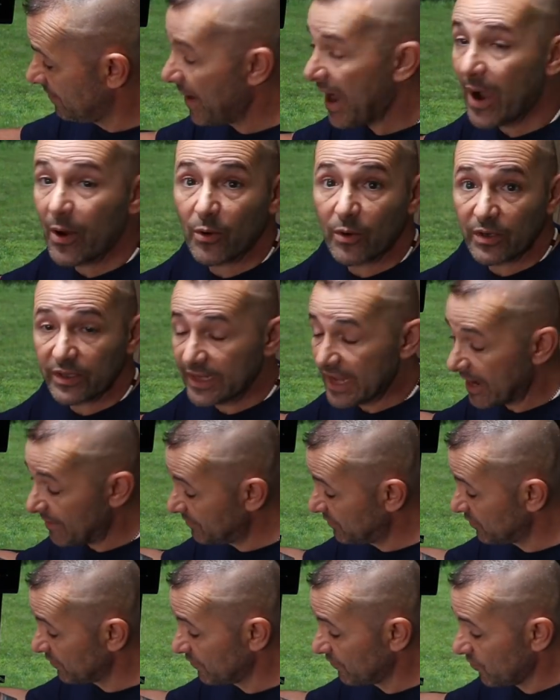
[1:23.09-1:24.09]
power
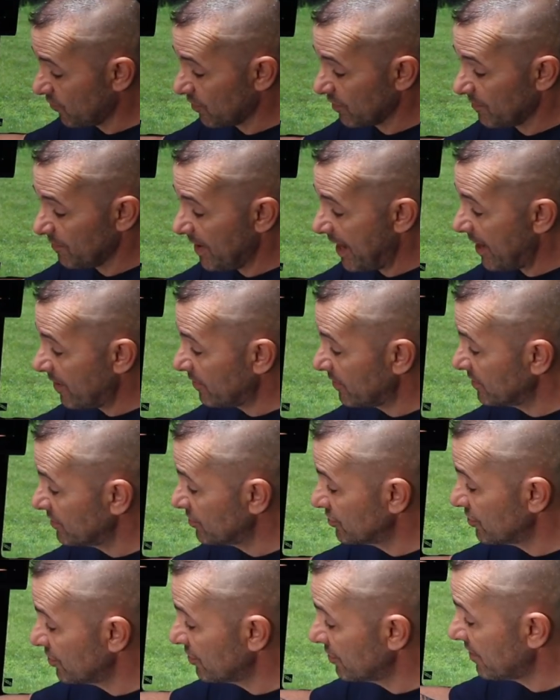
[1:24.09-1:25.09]
adapter for the power
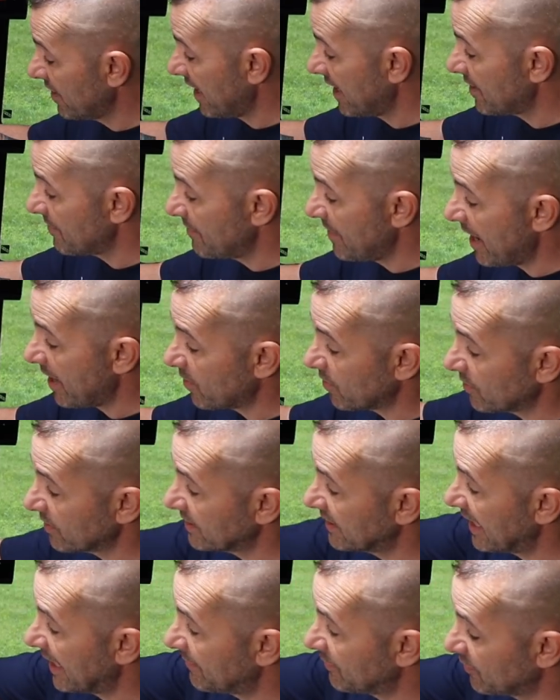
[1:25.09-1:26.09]
inserter and a power
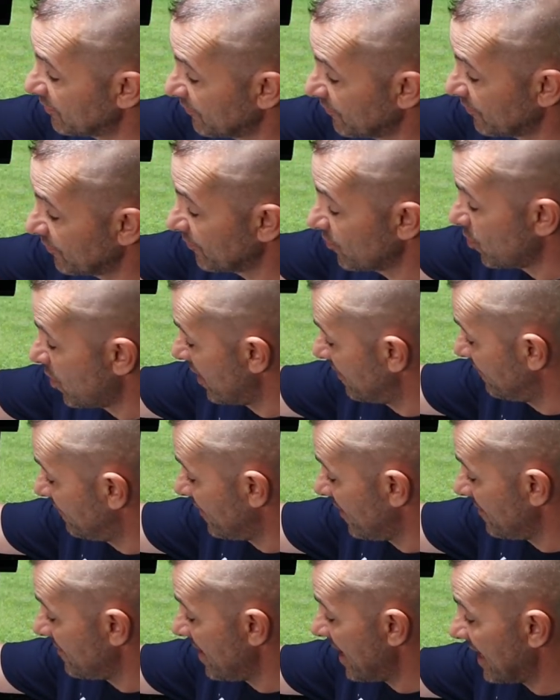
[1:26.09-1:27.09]
adapter for the
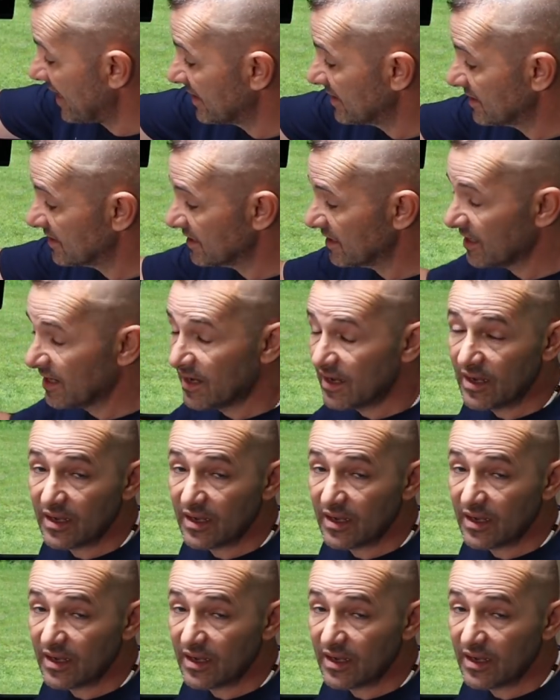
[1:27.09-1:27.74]
Wi-Fi Max.